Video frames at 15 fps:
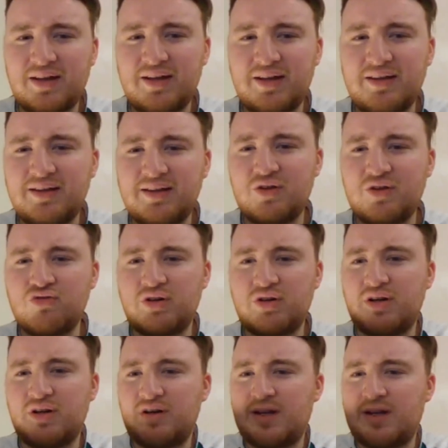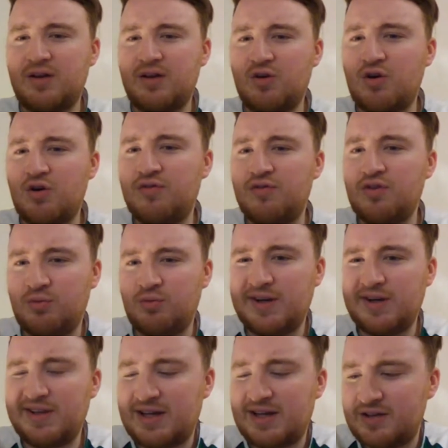hit the ground running or hit it off as
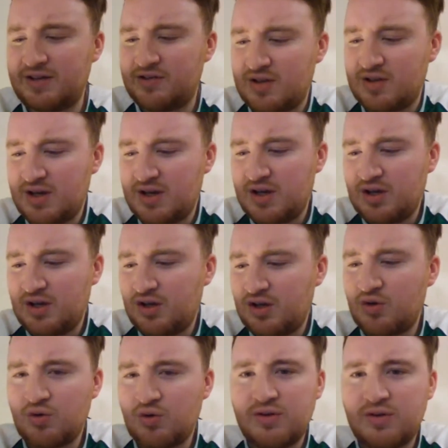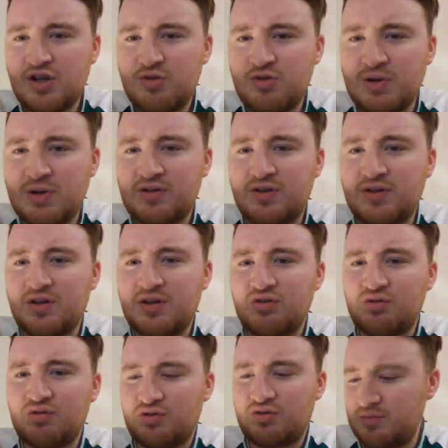well as you know Nisbet's
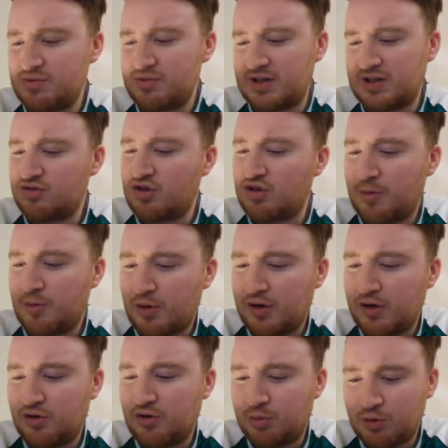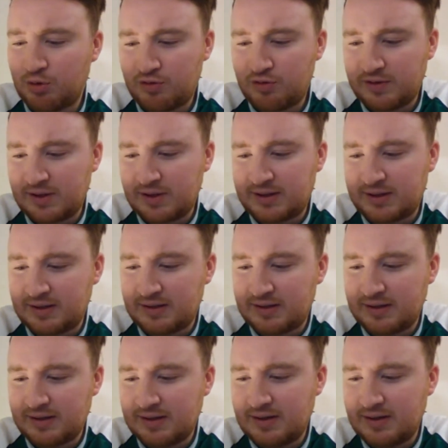done. So it seems like he's got a point to prove. Like and uh,